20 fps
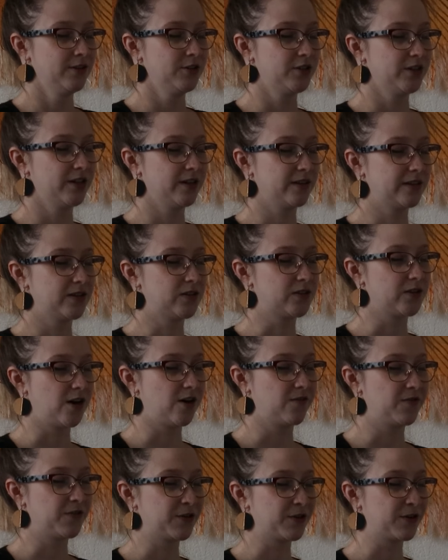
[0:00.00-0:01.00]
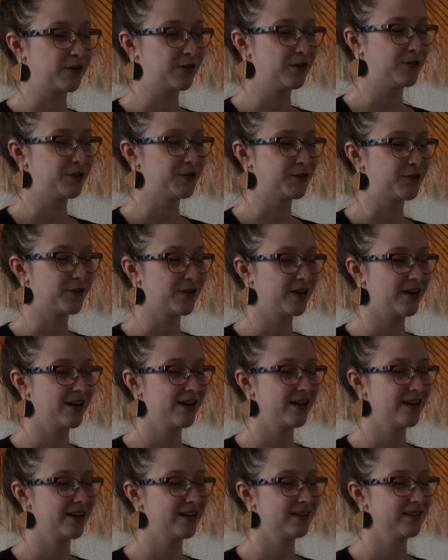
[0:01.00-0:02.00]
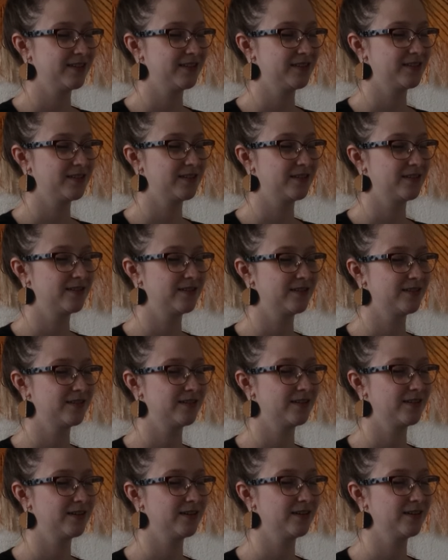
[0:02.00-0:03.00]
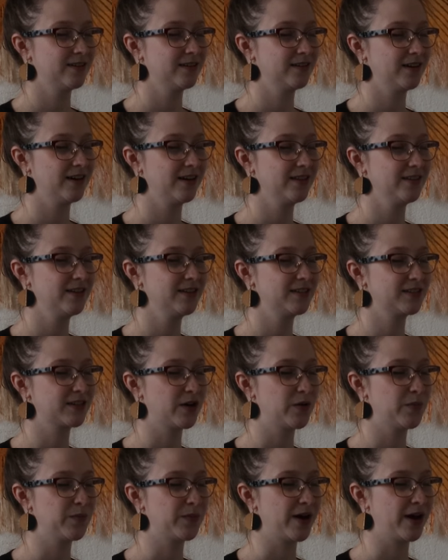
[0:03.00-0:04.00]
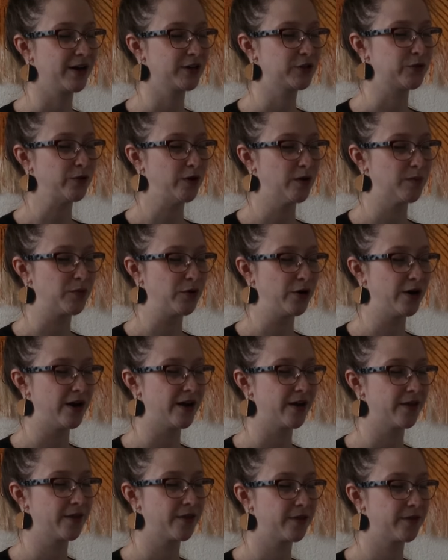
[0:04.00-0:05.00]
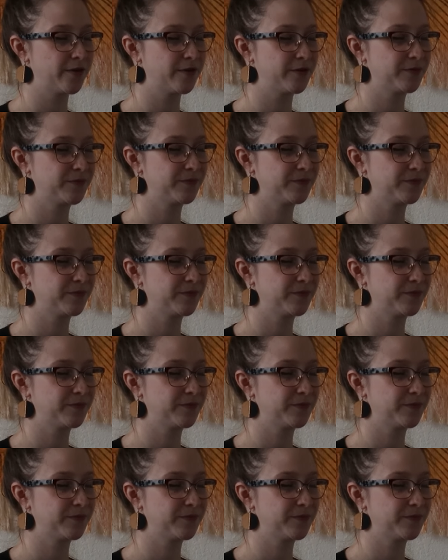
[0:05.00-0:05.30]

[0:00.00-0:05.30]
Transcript: Gently soften or close your eyes. And let's come back to our breath.